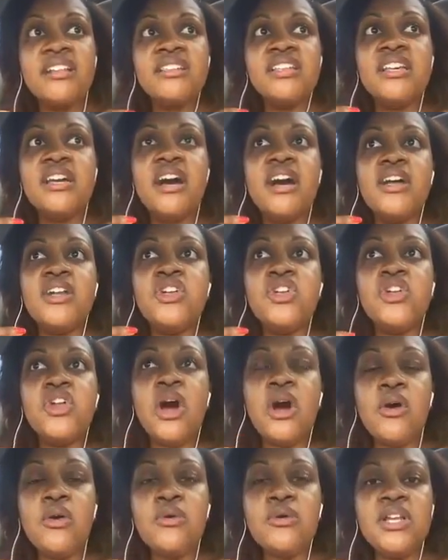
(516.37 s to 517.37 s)
The
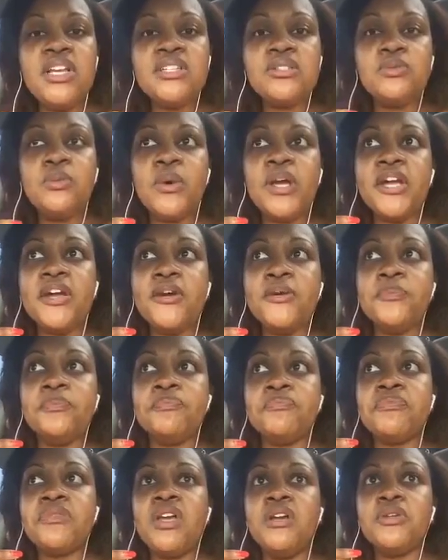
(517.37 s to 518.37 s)
unknown is where
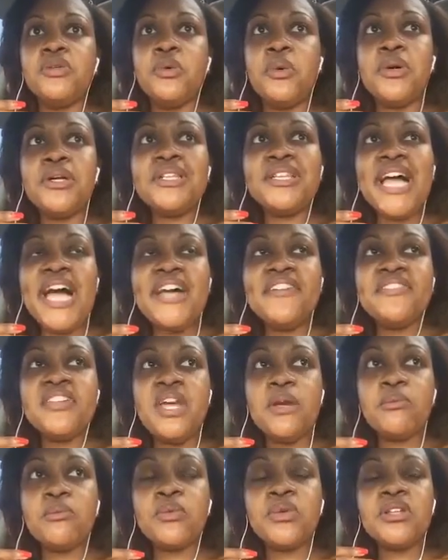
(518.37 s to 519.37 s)
your life
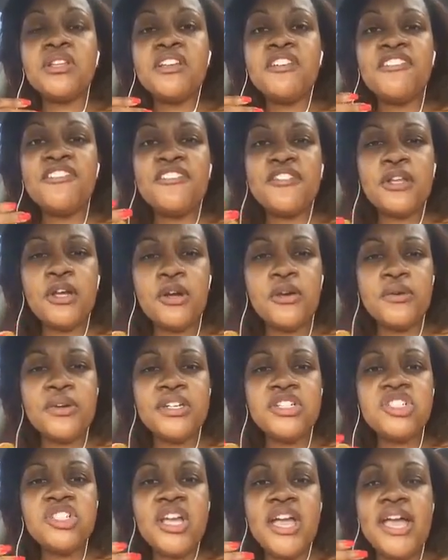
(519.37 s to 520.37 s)
can really
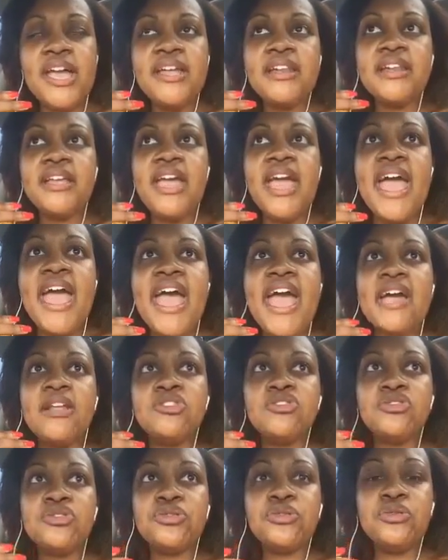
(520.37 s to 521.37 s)
flourish and
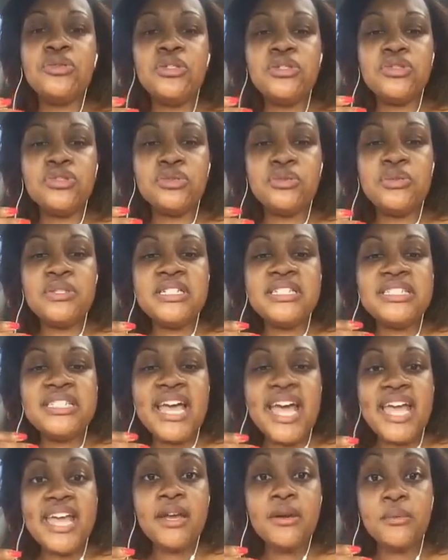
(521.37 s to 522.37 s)
truly
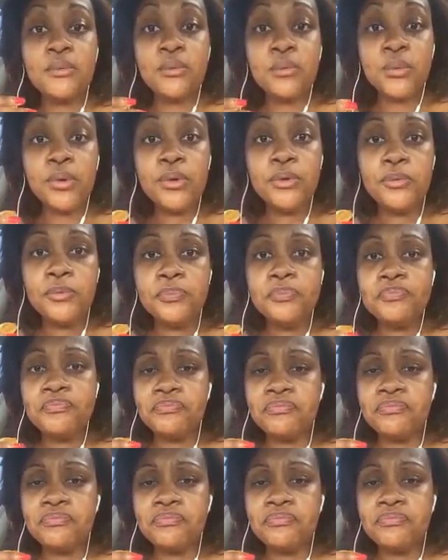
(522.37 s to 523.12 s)
take root.